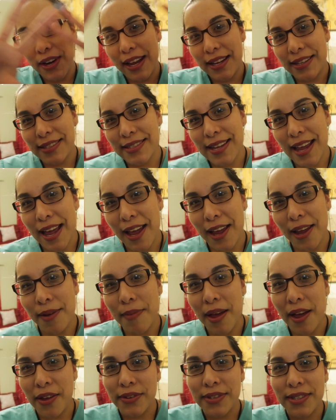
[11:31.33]
next
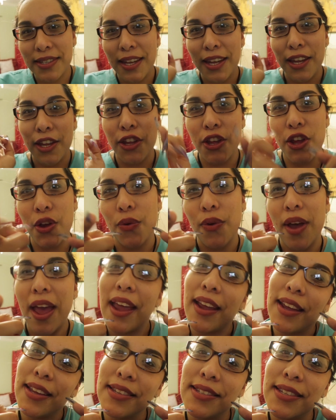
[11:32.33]
time i'll see you
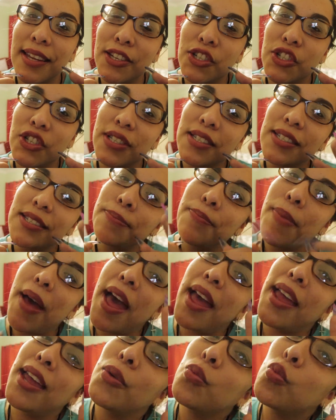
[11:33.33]
at concessions
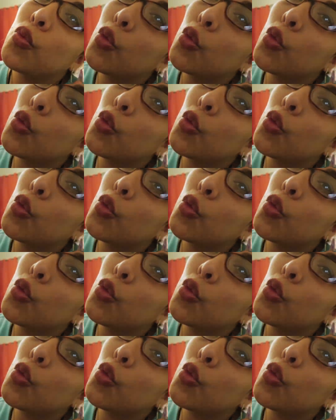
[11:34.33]
bye